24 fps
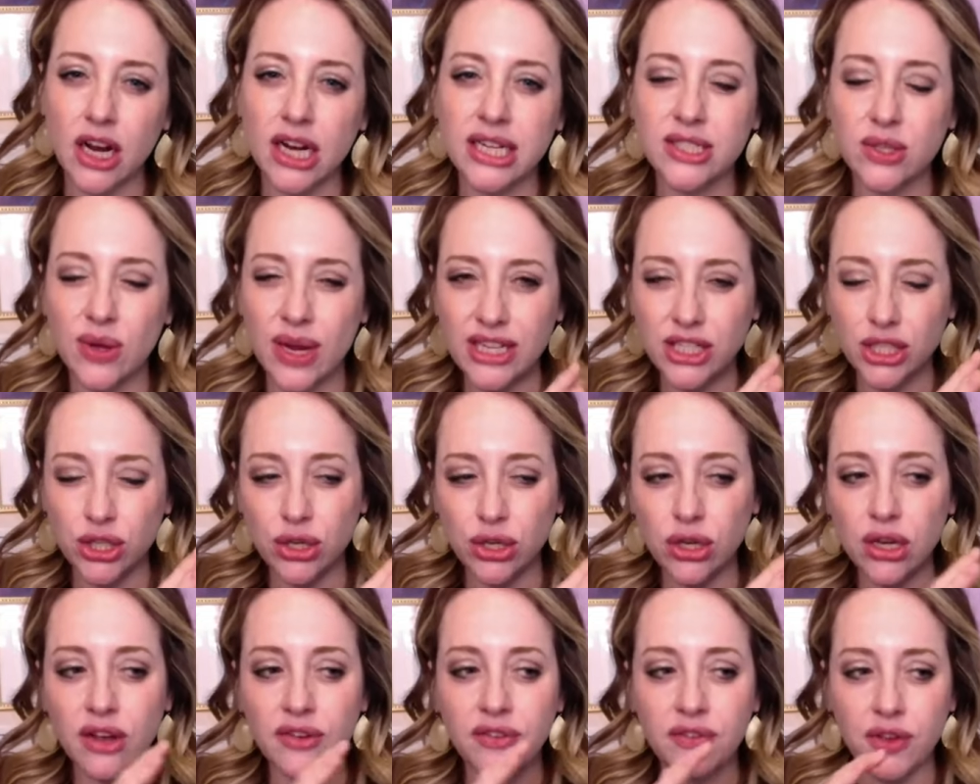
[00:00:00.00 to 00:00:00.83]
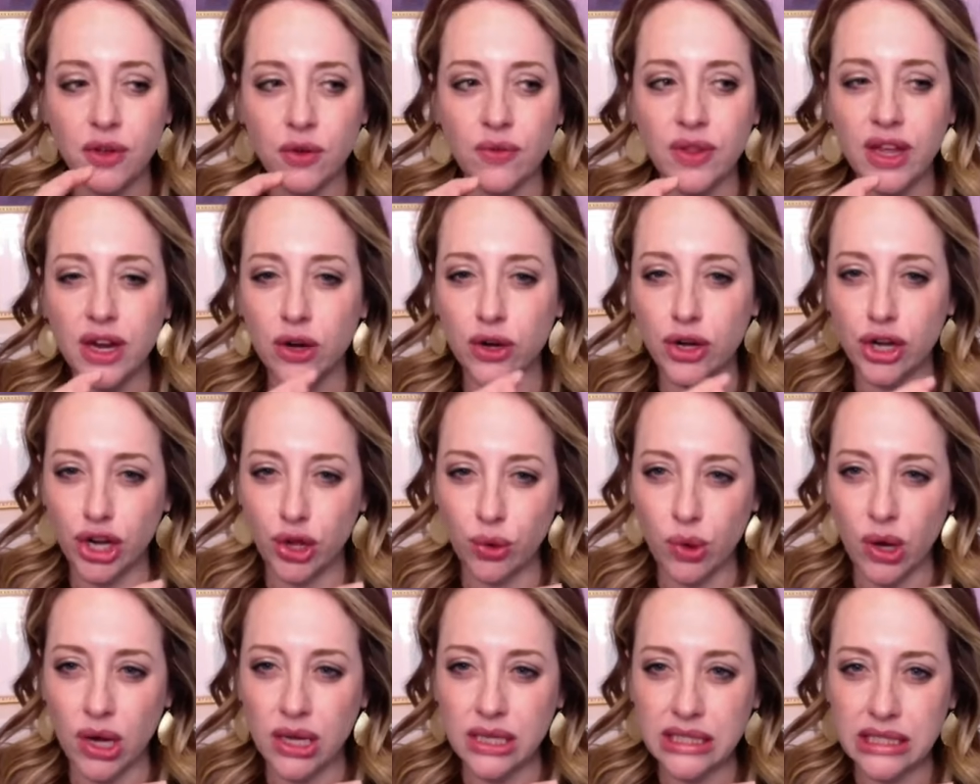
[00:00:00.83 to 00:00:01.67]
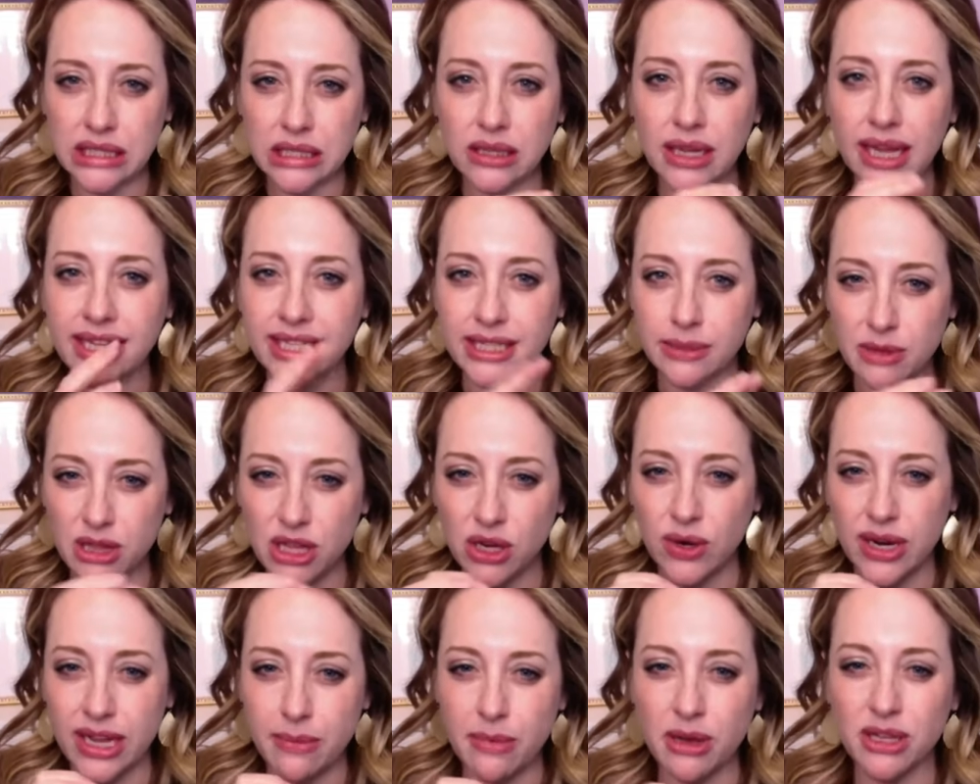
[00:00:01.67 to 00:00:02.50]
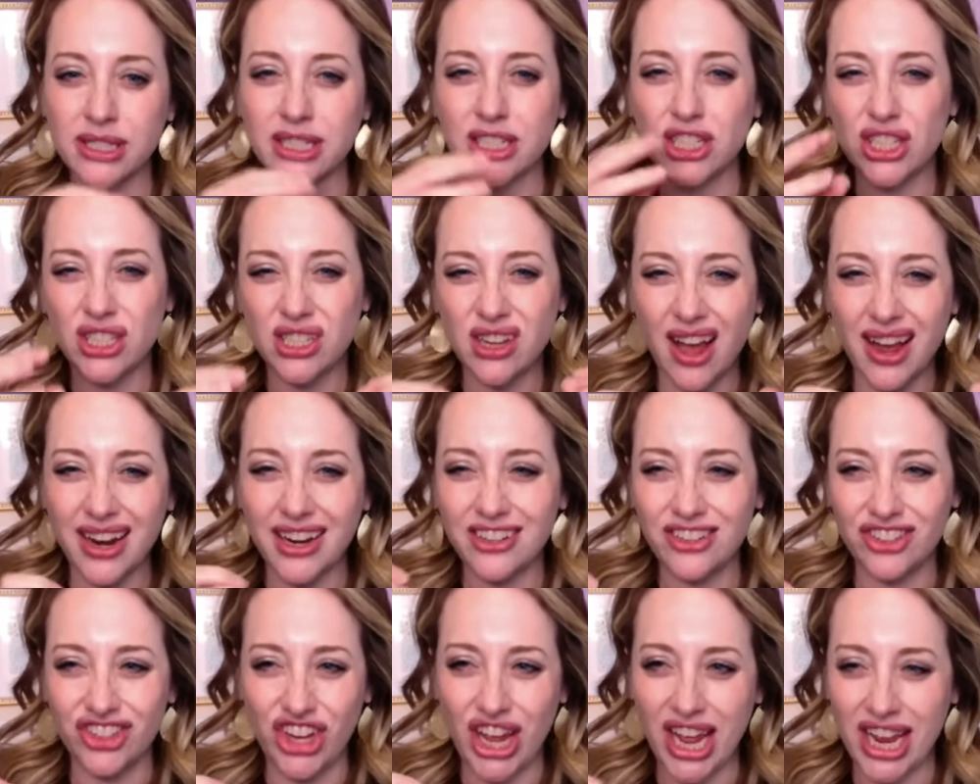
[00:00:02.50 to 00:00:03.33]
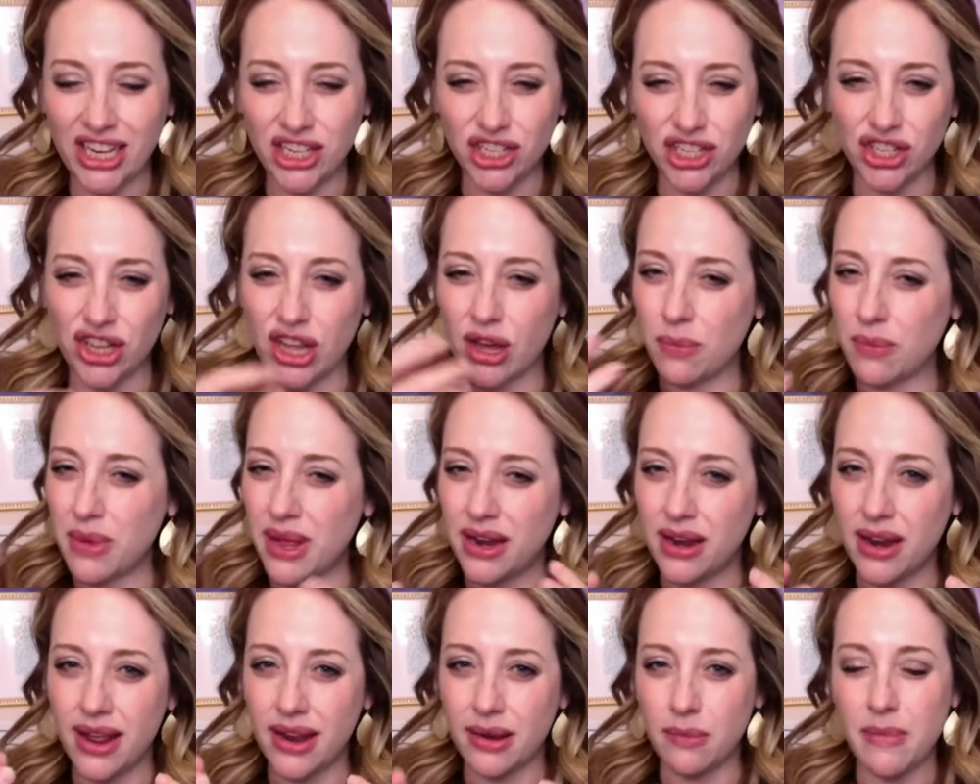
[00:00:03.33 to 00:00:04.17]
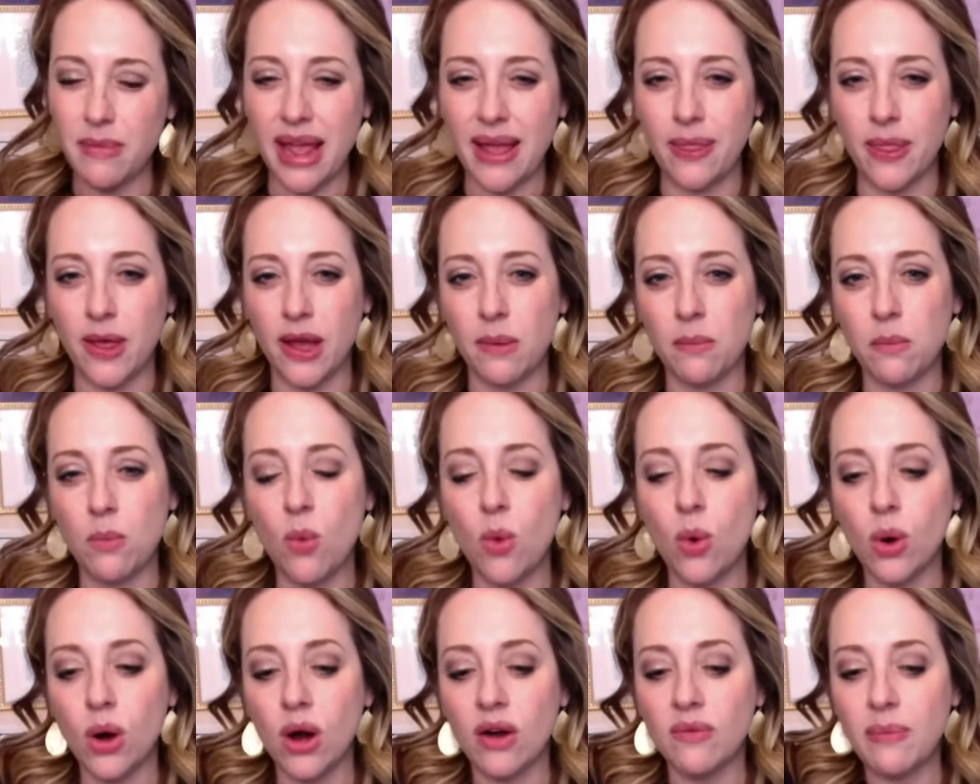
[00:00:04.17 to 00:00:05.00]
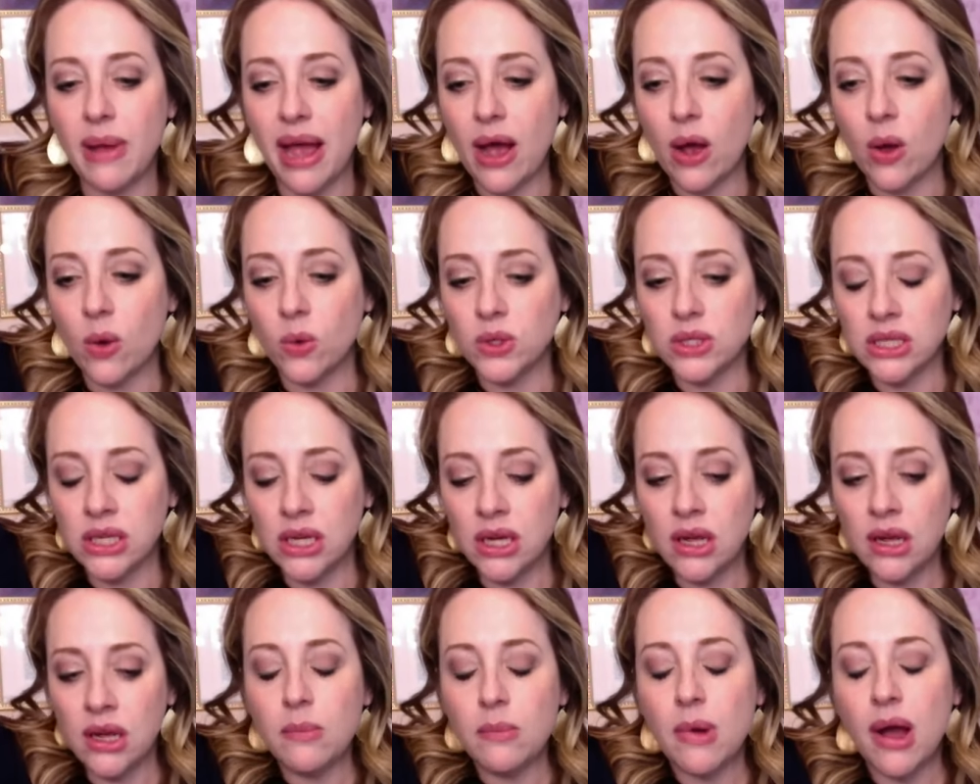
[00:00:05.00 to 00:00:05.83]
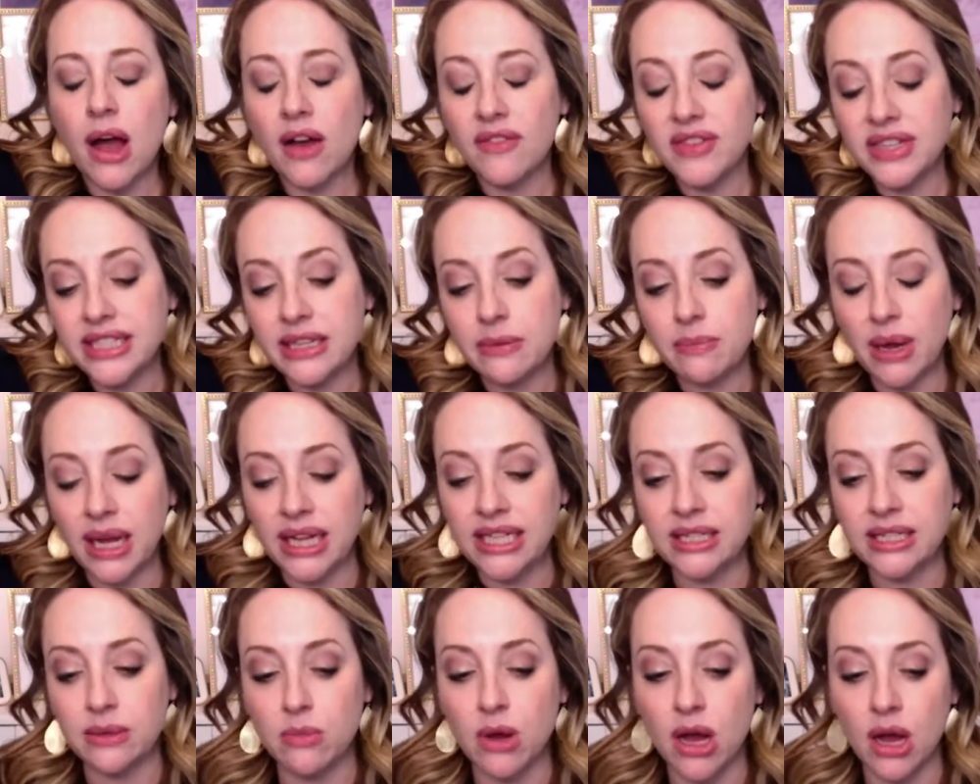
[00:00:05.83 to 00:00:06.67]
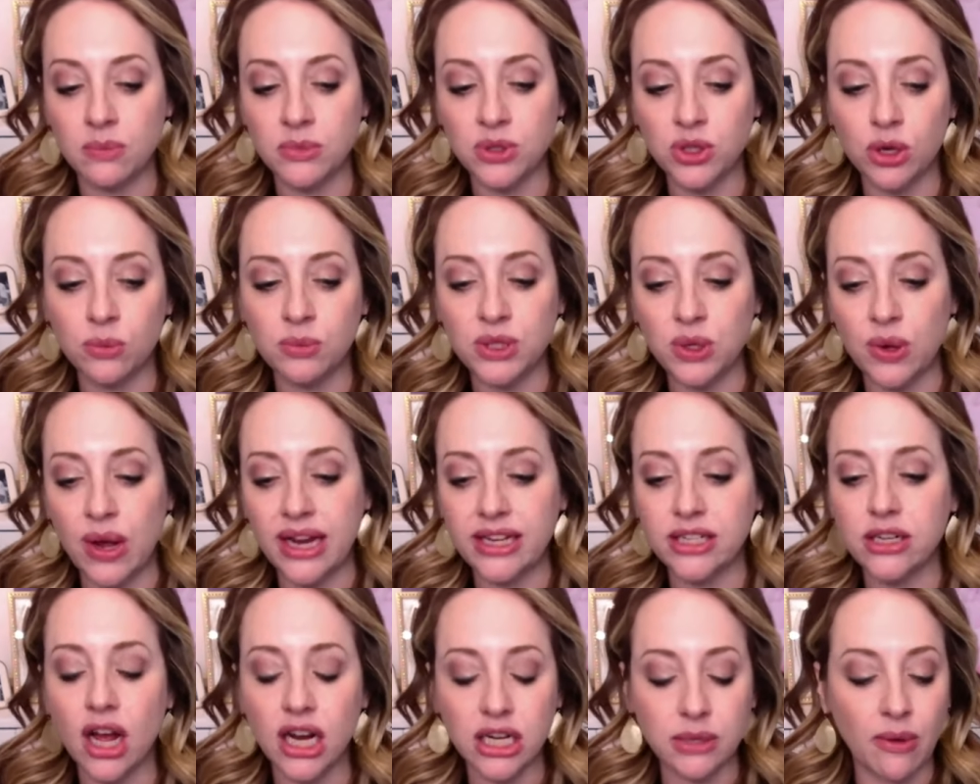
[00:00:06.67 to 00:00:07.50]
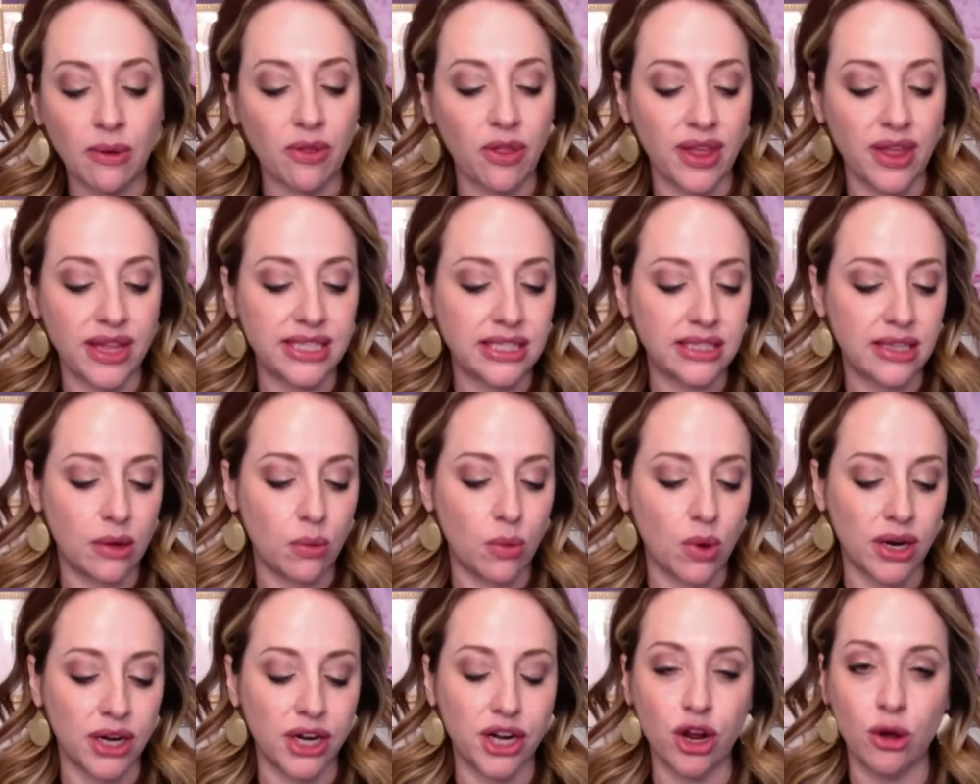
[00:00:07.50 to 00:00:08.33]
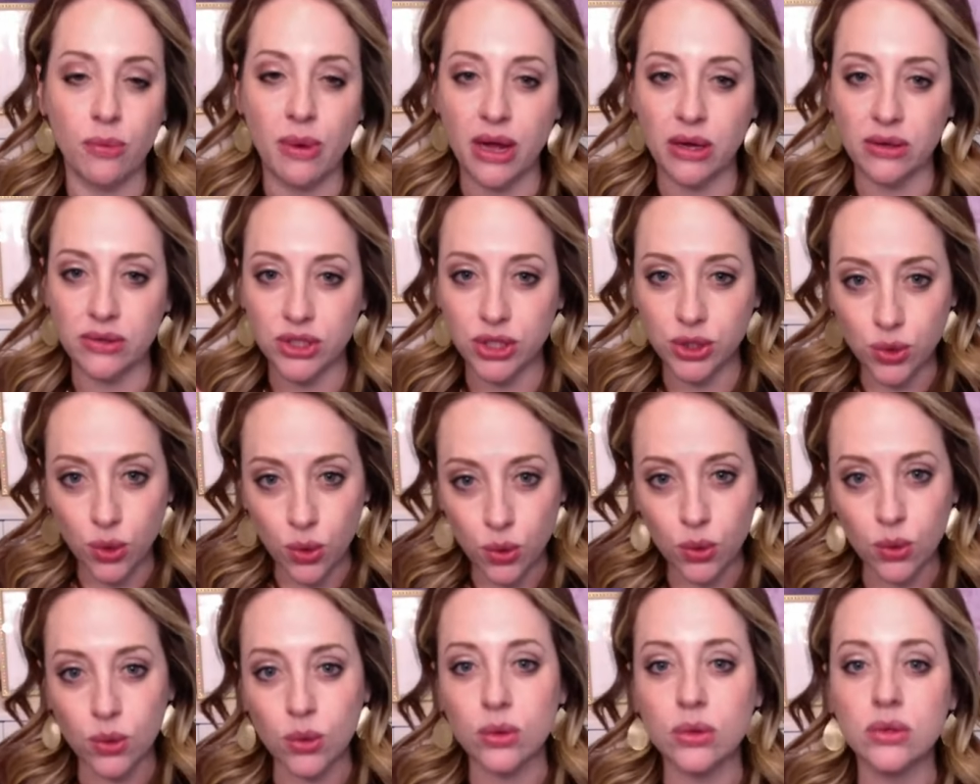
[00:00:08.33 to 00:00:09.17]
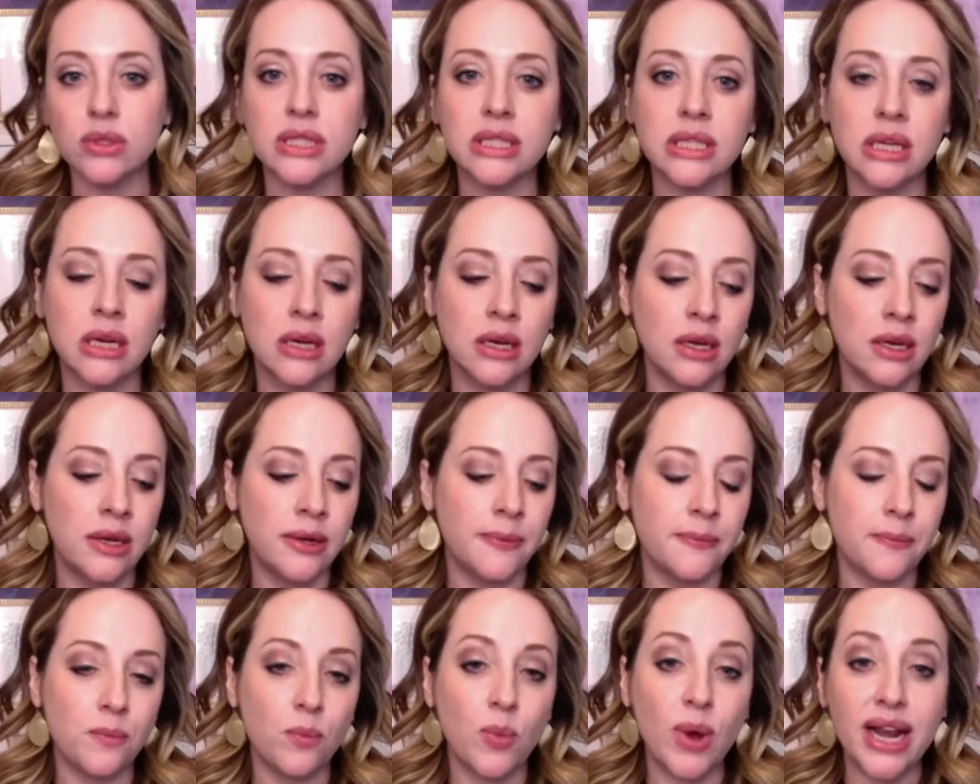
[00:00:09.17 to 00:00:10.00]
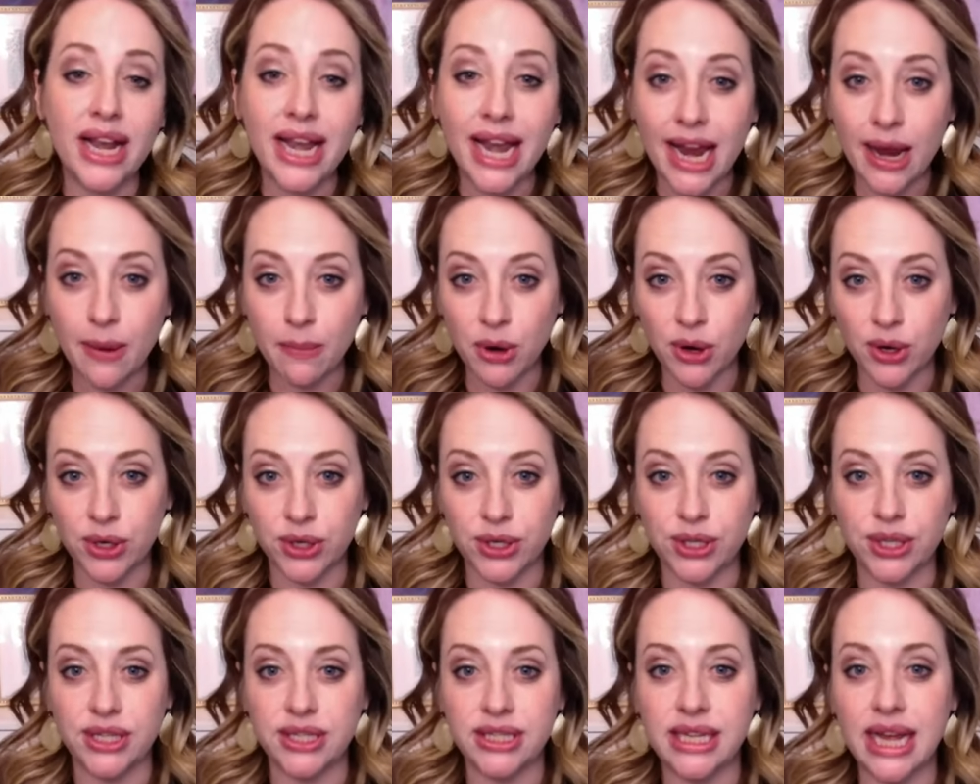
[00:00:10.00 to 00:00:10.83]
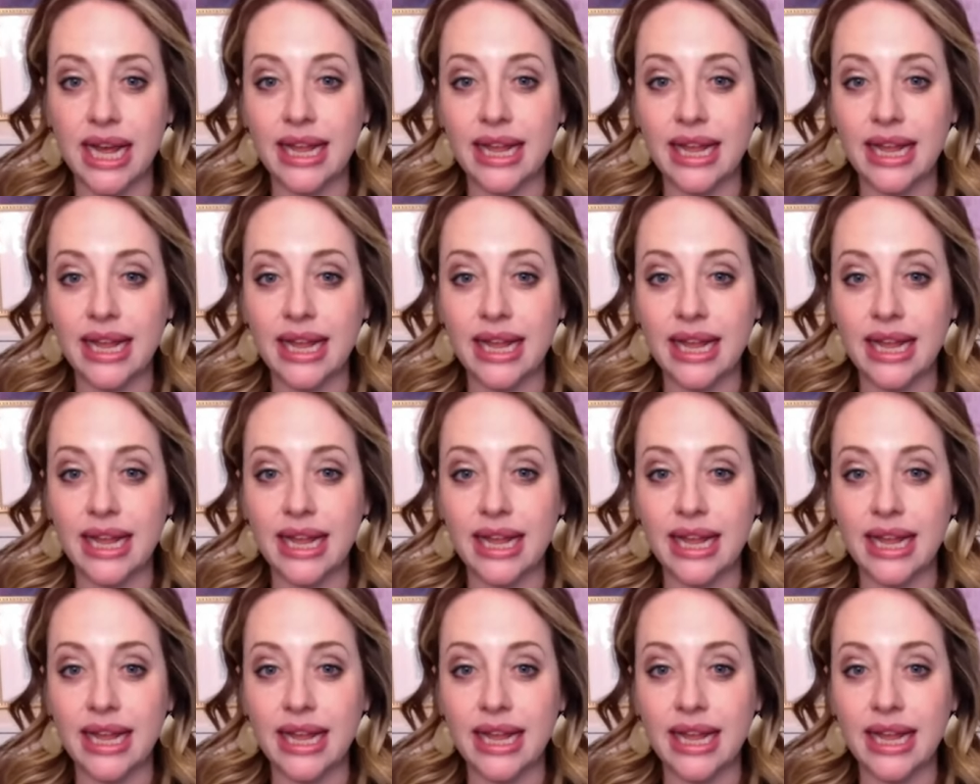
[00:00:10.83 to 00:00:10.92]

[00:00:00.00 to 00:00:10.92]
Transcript: And so I took a few of their nuanced, like some of their emails and just kind of changed them and, and made them more about obviously mine's a mom's group. So I talked about things they want to know about schools, what neighborhoods.